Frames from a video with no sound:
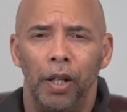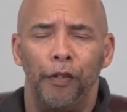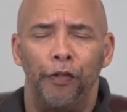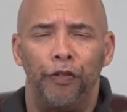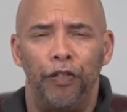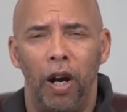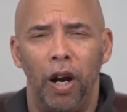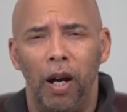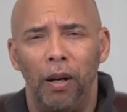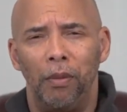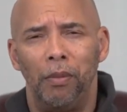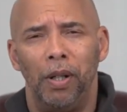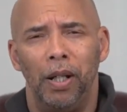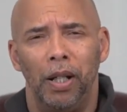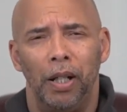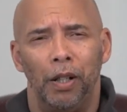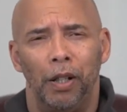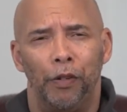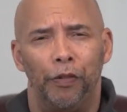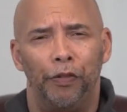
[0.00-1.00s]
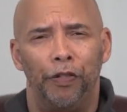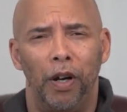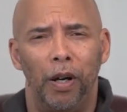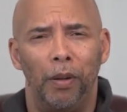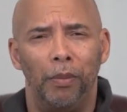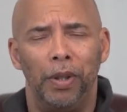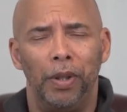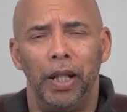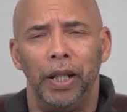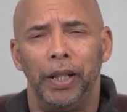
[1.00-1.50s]
from,
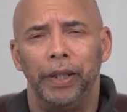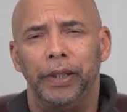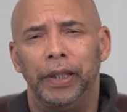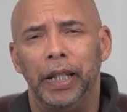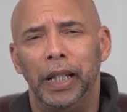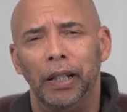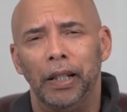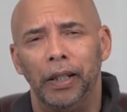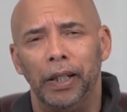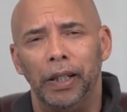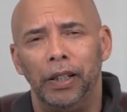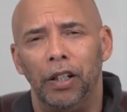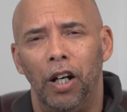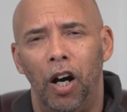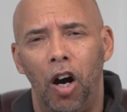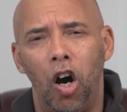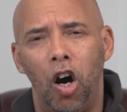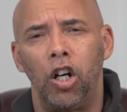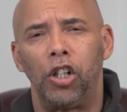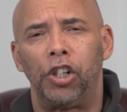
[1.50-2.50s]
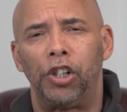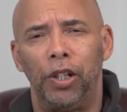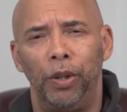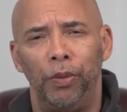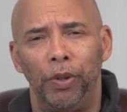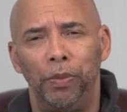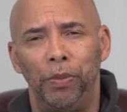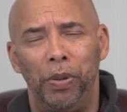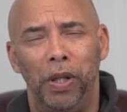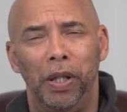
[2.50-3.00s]
from dealing harshly
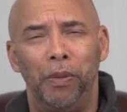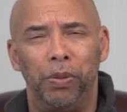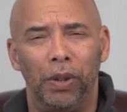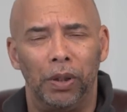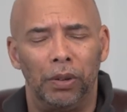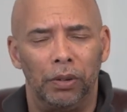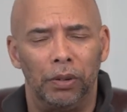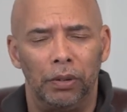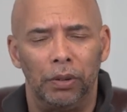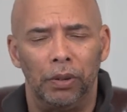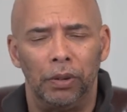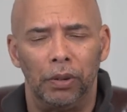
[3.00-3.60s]
with people.